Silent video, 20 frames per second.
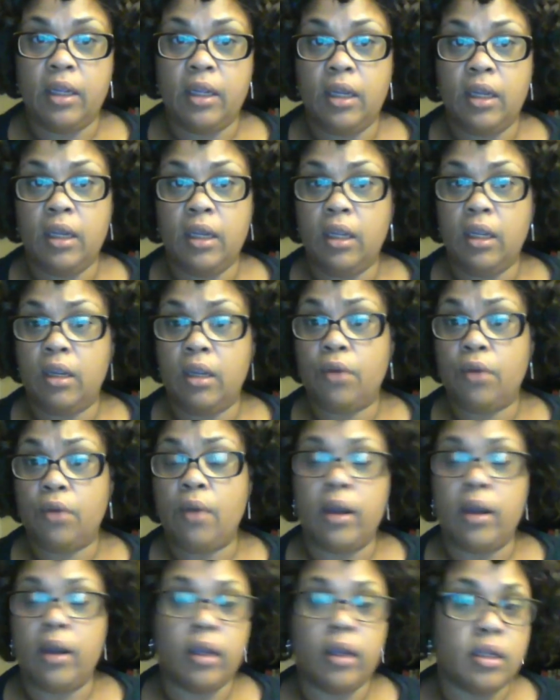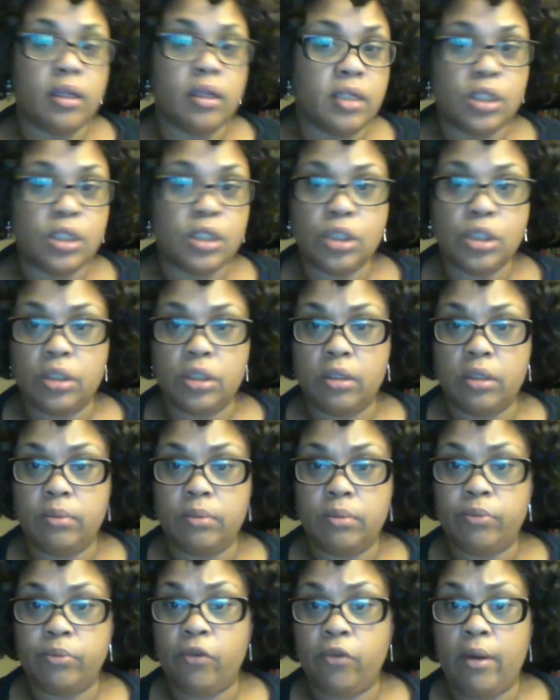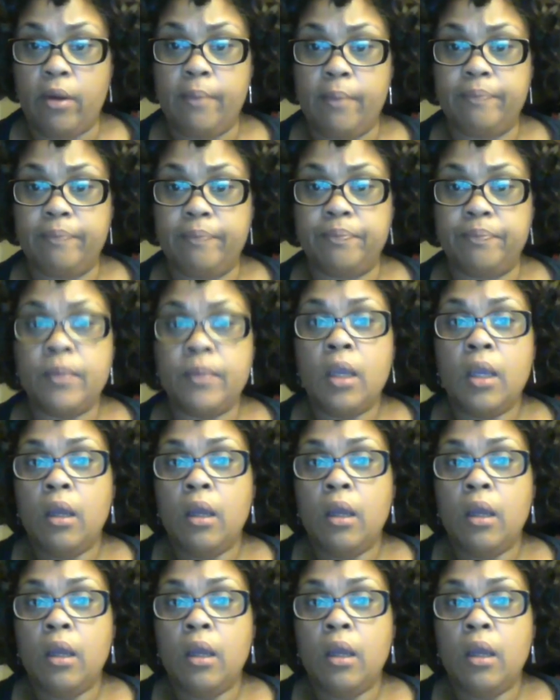any chronic condition from